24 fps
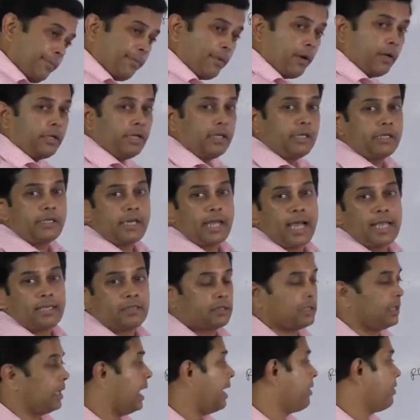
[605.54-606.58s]
important
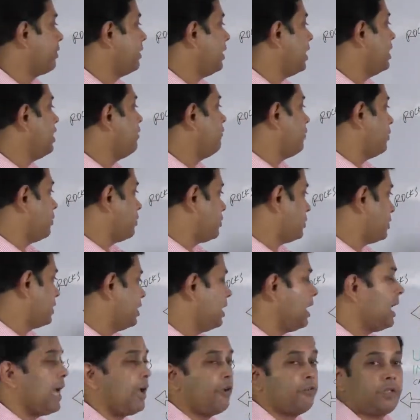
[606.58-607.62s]
tasks, and then if you
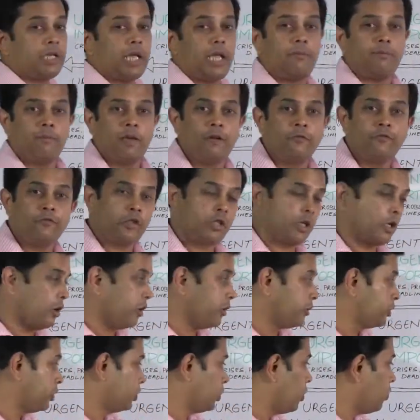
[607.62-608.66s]
still have time left, you can
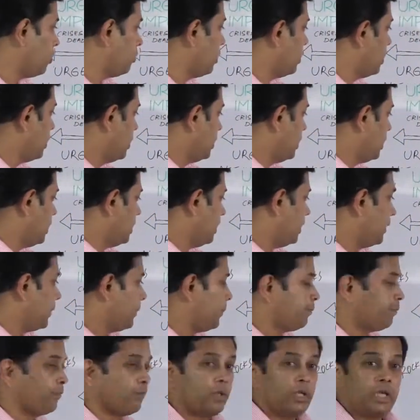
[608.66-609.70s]
also
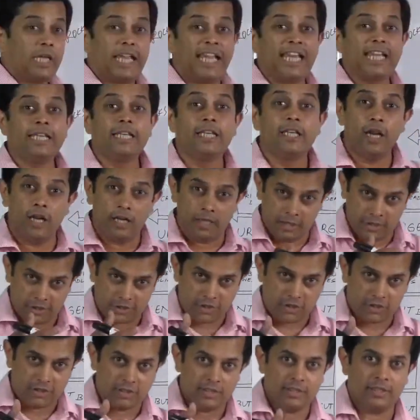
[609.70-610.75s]

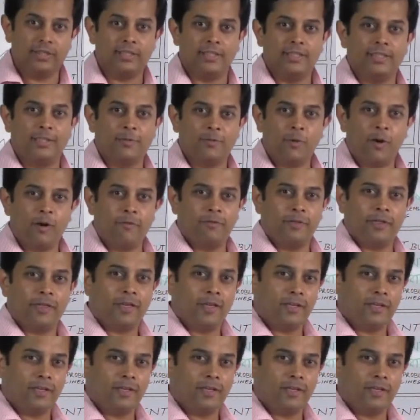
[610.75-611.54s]
indulge. This is what we